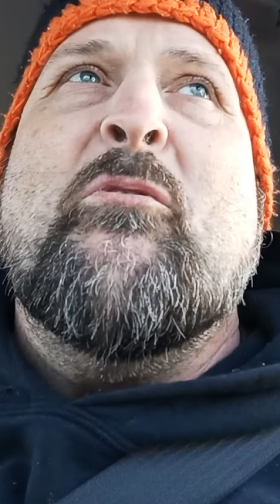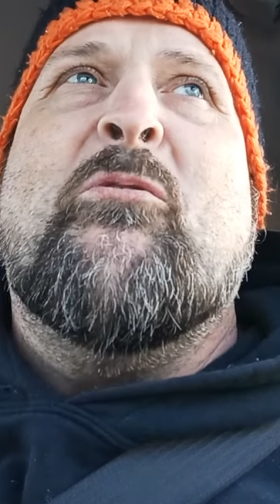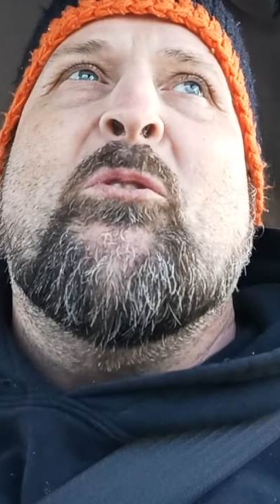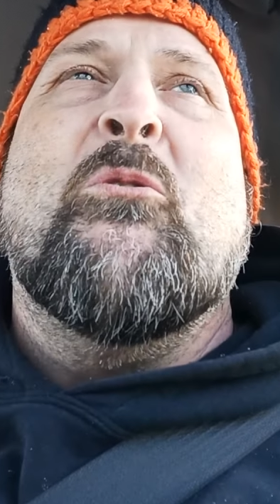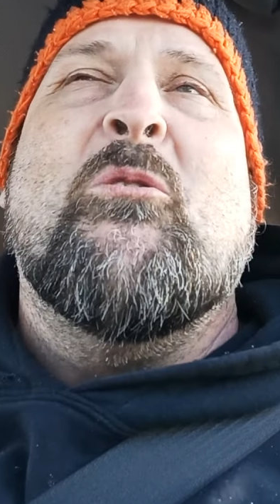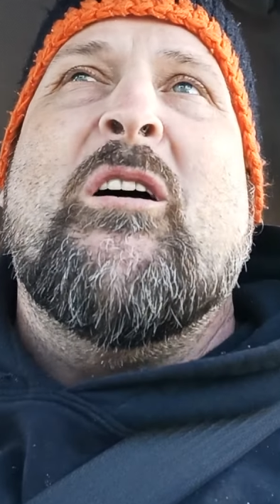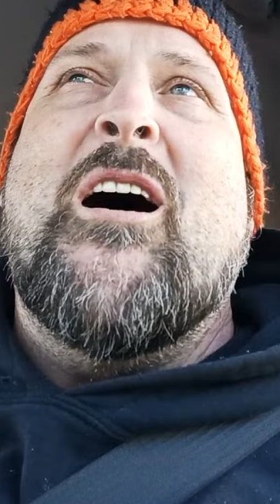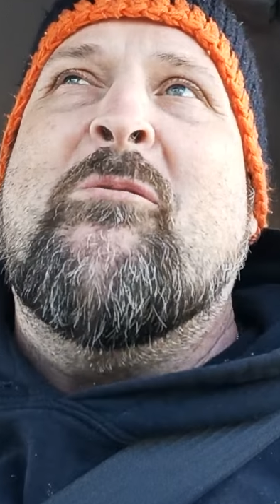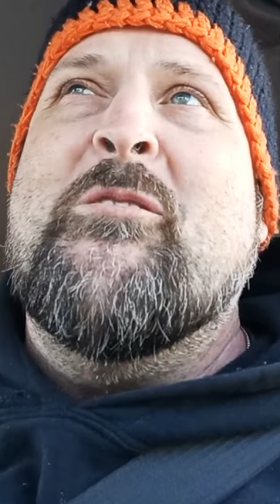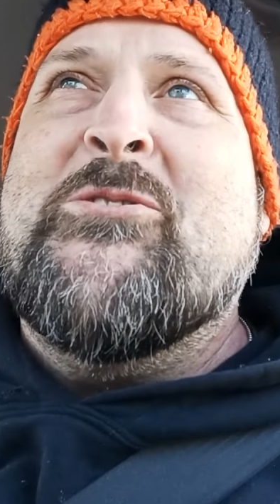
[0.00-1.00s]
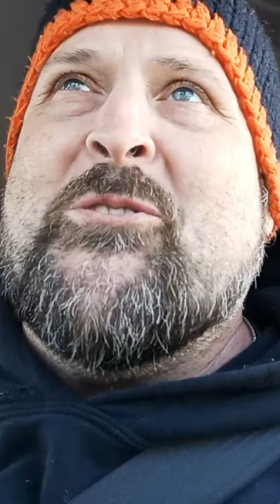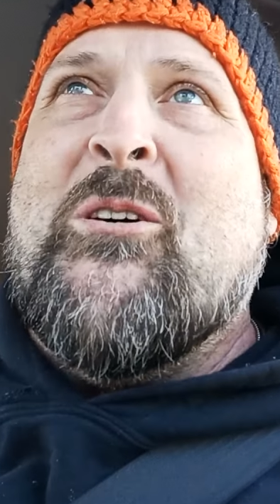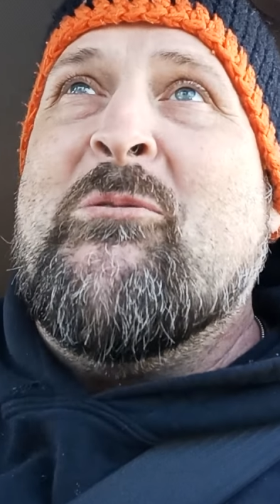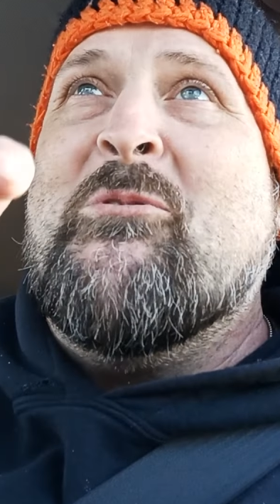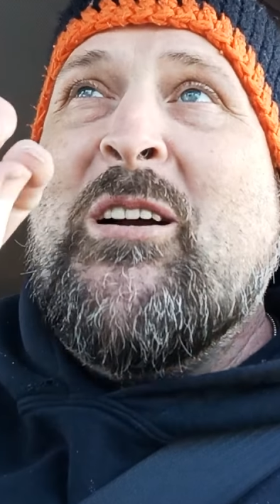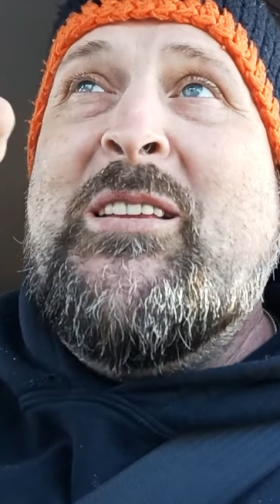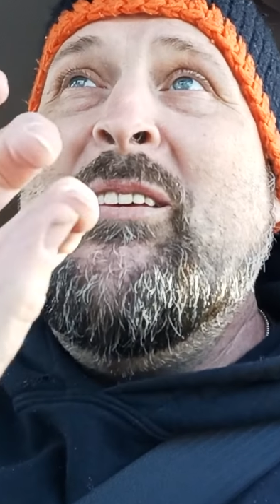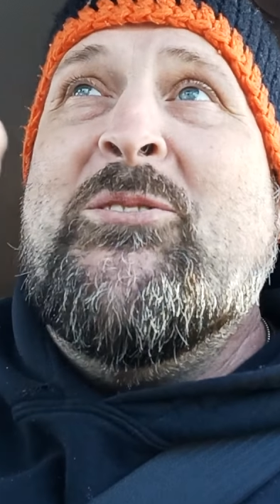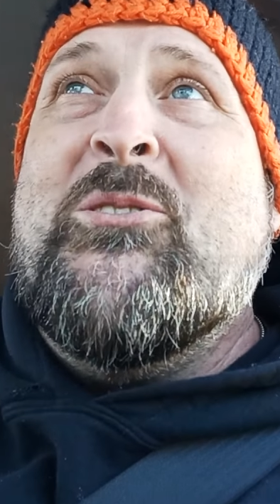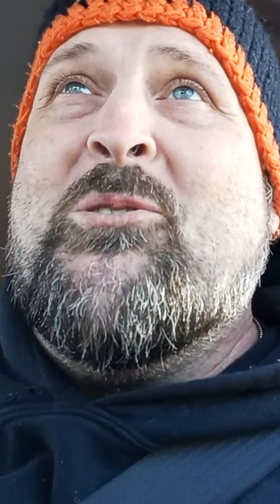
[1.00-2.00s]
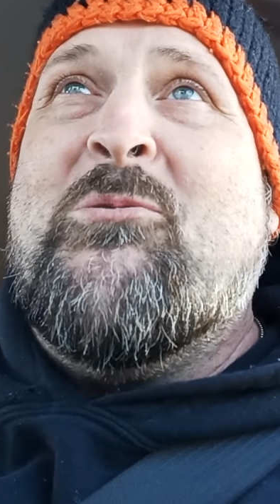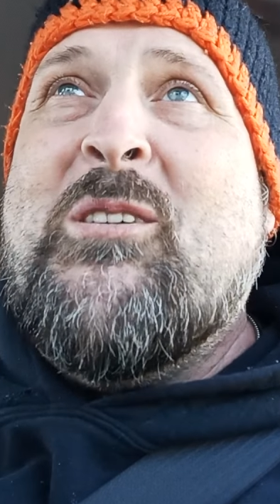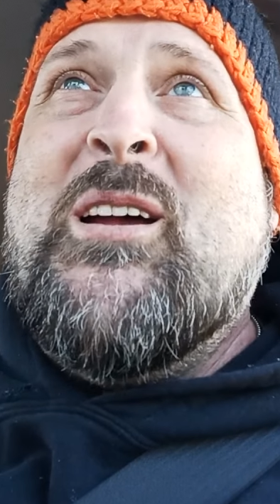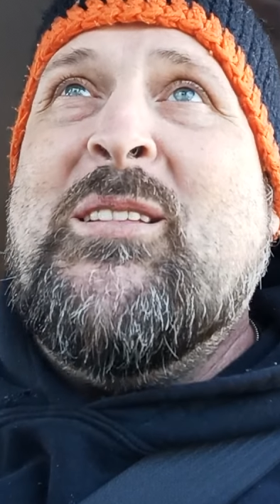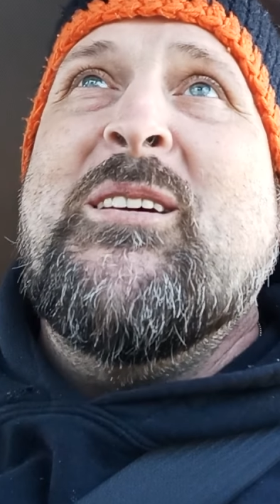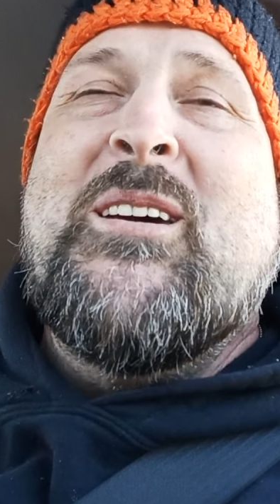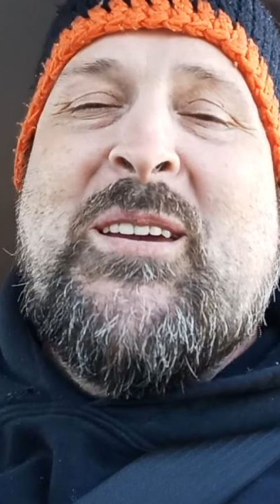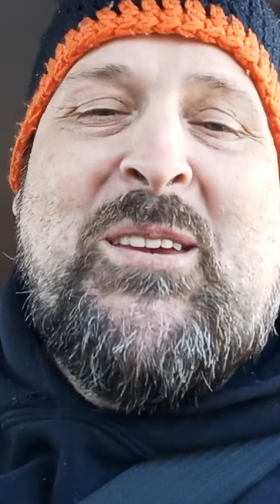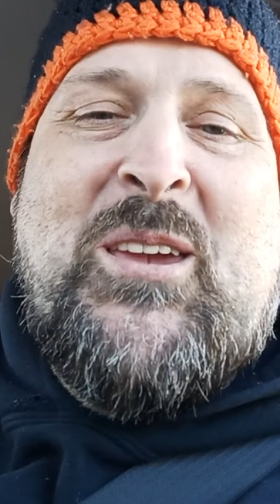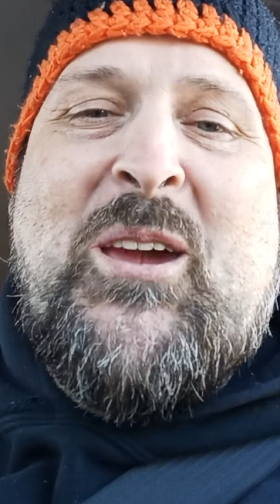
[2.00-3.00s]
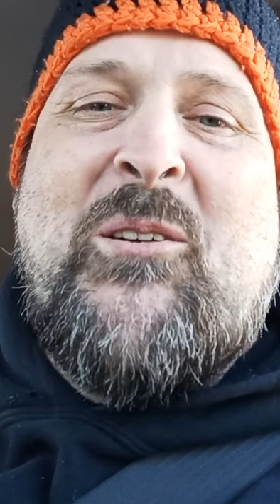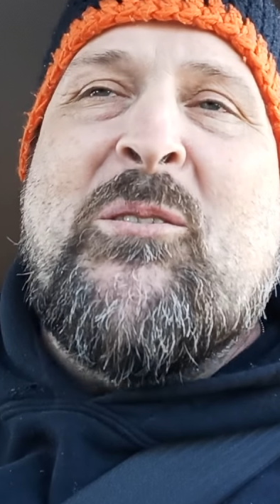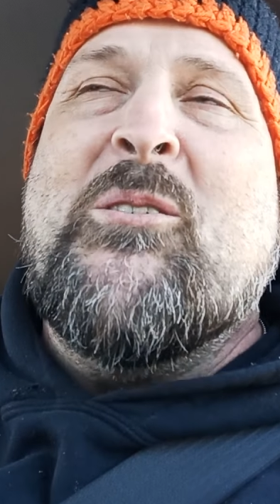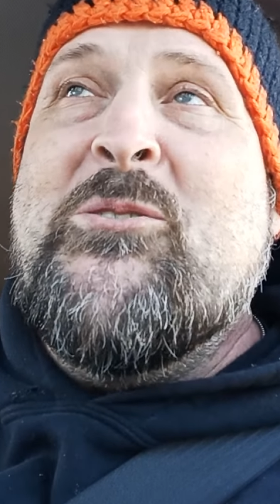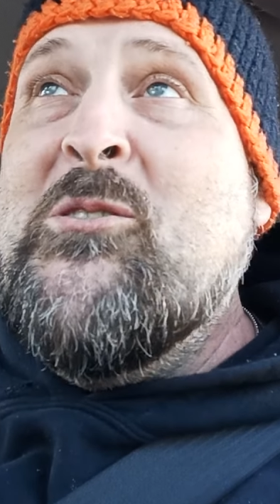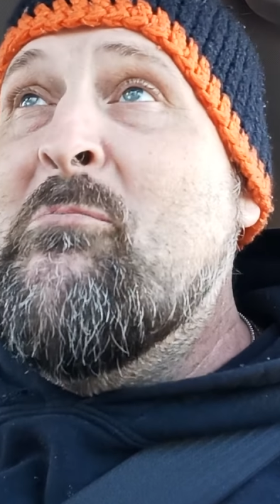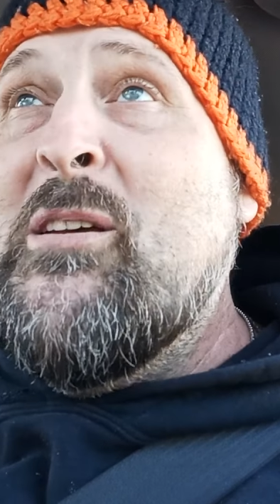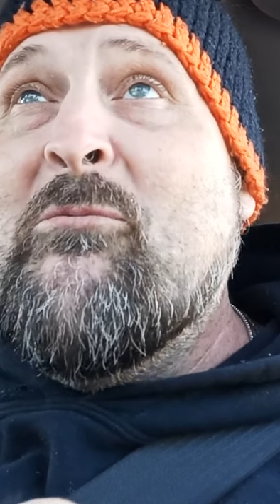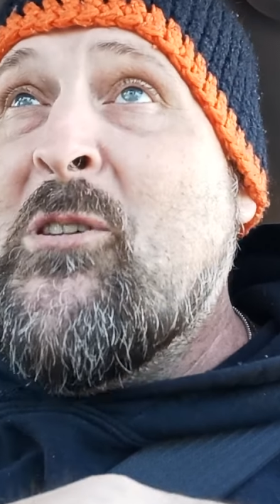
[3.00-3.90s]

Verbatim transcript: before I would start writing the correct year because you've been